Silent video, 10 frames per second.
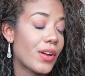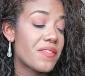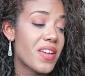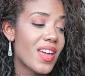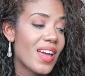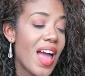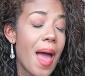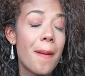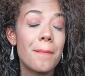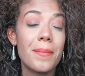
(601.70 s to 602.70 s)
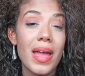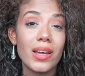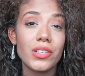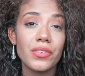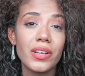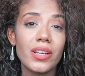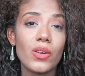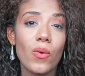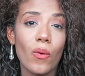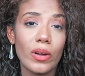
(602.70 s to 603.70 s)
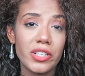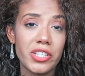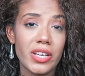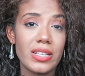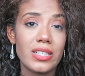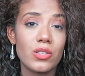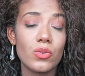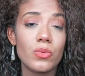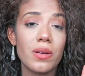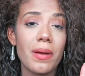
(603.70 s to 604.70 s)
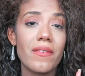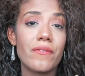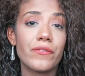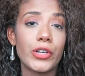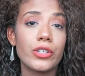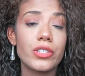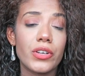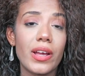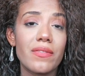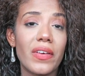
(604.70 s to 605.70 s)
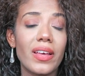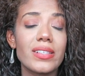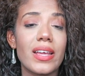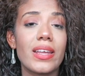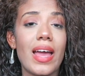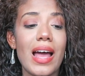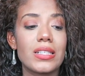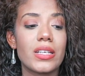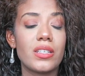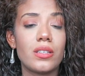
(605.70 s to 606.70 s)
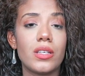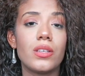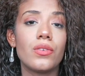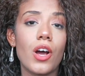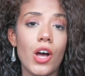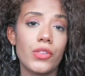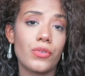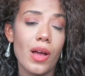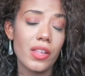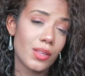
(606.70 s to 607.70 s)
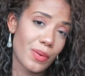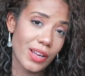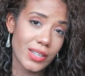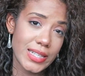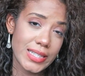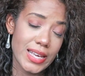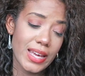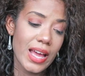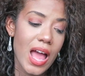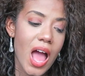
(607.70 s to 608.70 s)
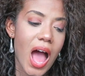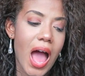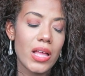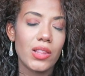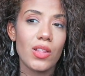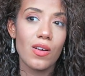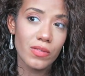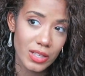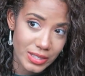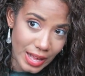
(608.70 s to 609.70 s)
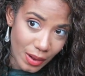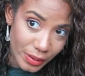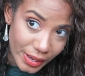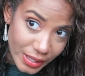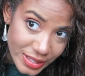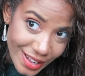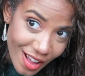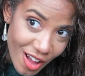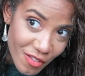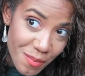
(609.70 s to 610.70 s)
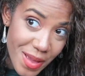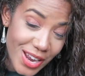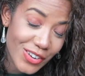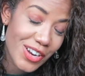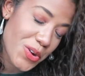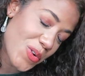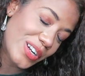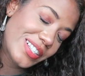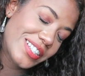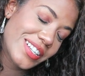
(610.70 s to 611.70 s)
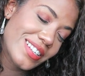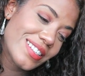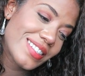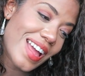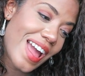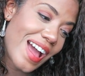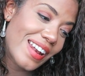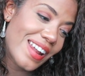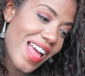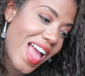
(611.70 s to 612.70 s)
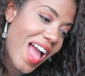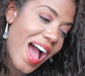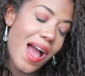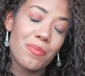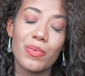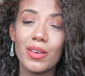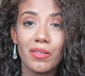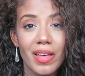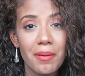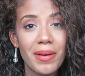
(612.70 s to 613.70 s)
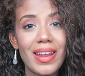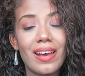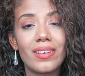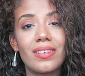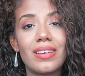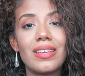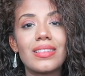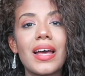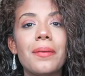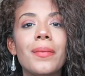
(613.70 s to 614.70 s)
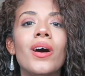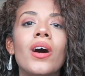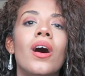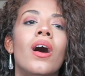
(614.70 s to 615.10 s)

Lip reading: craving? Mandarin oranges. This was one of my first cravings and it has continued on throughout the pregnancy. I love the sourness of mandarin oranges and I peel them and I could eat them